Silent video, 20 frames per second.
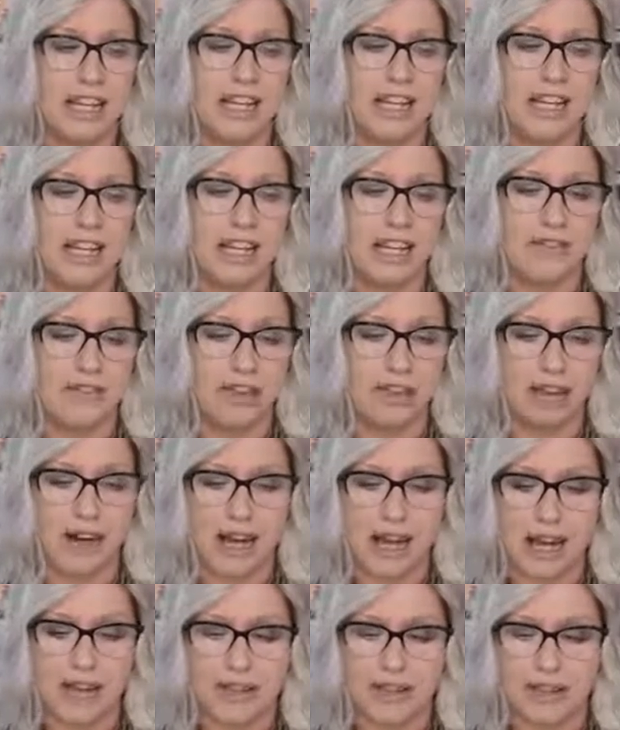if you don't
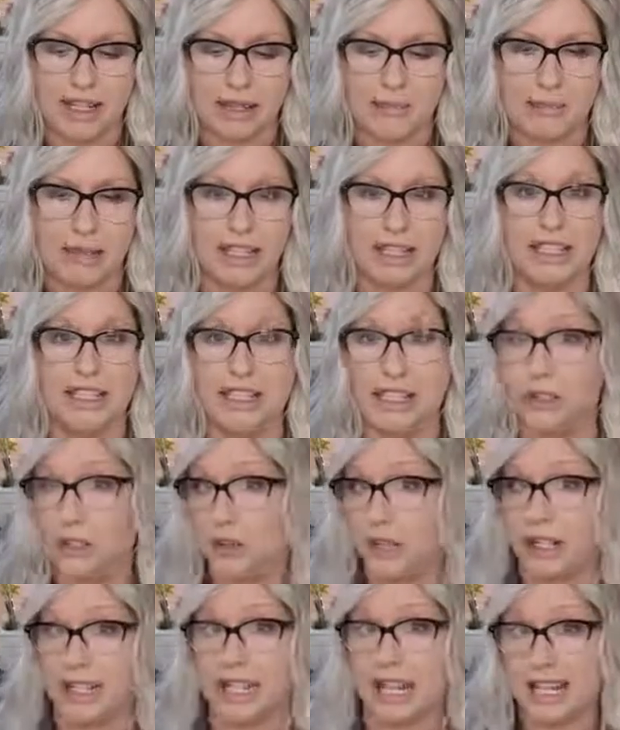have the ability to
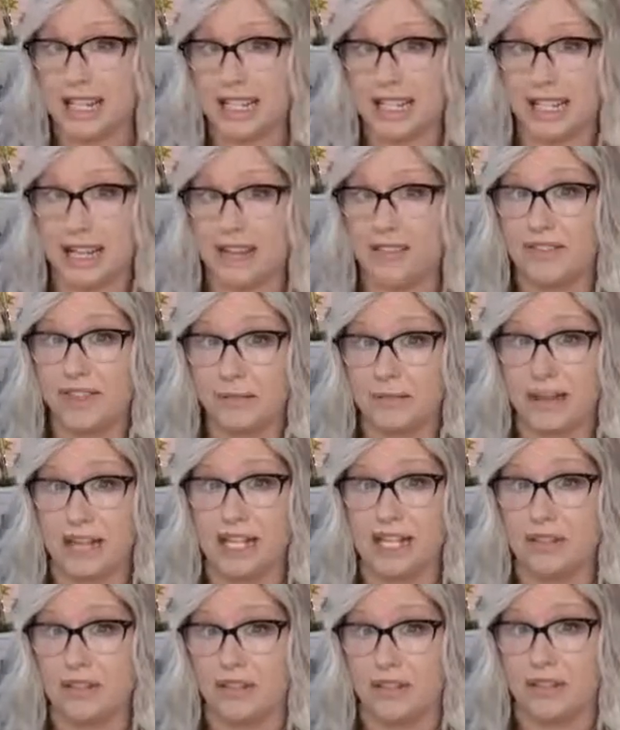create that safe
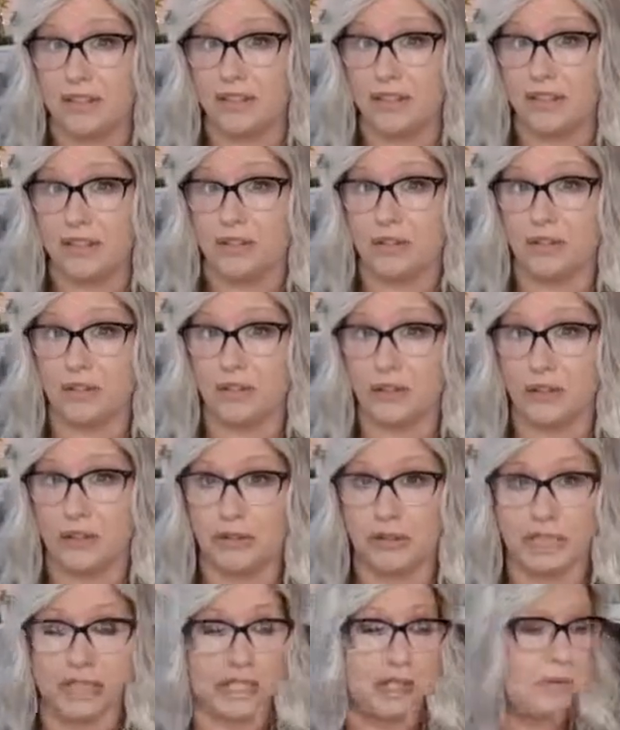space for you to
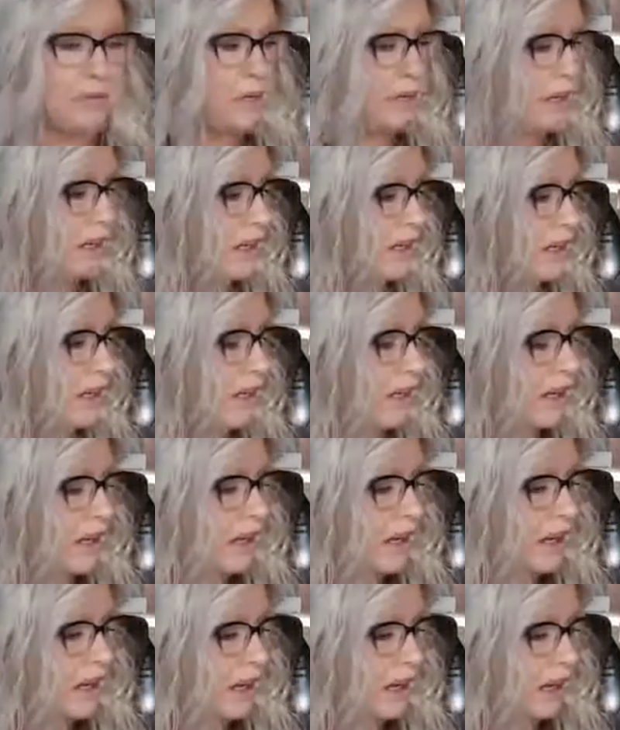go deep.
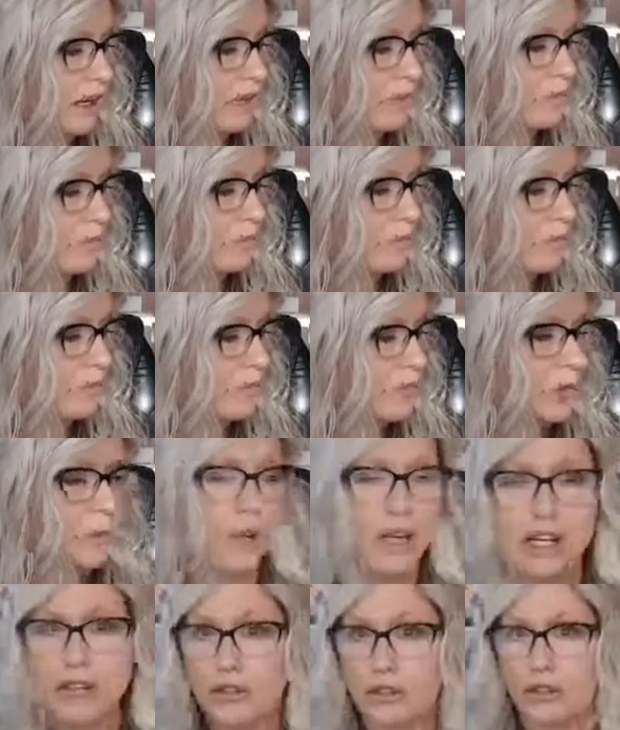So
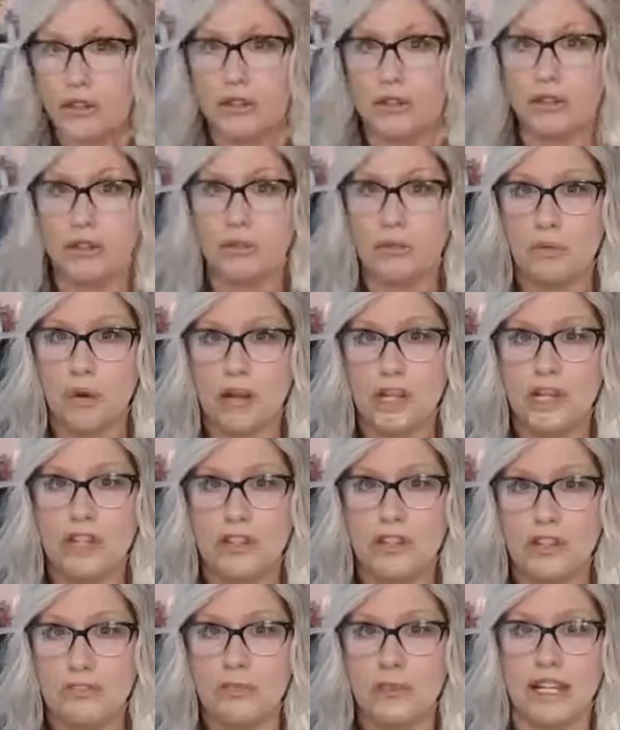what is
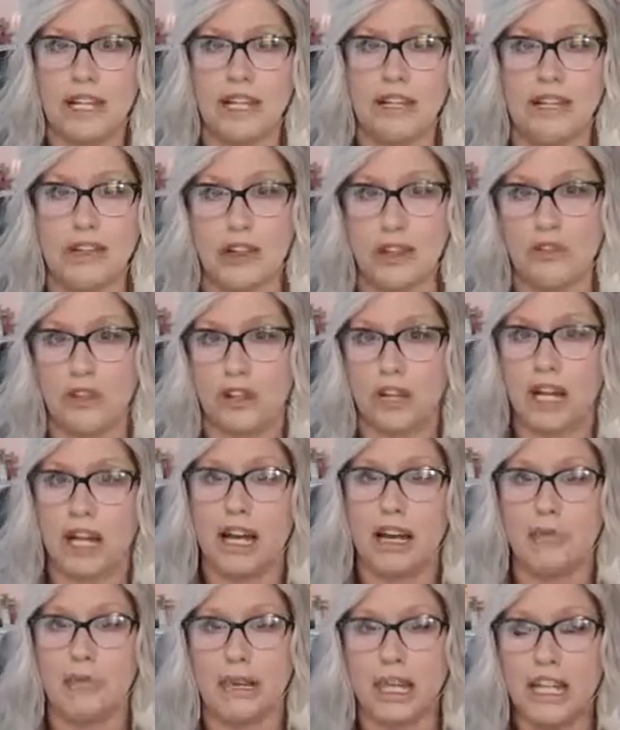your plan to
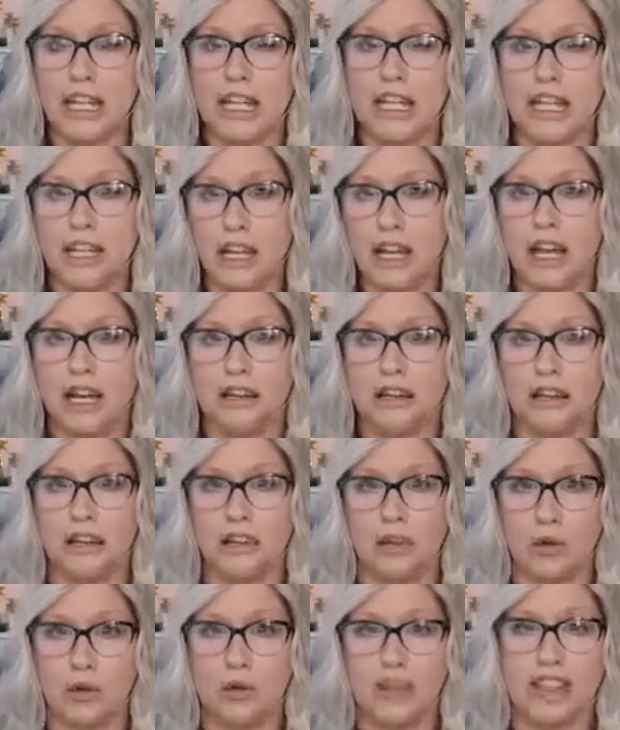overcome any
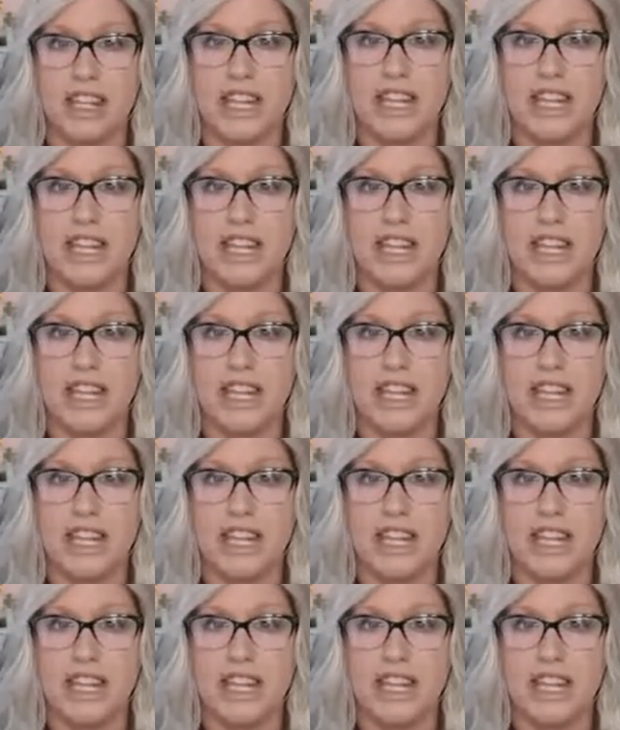challenge, or the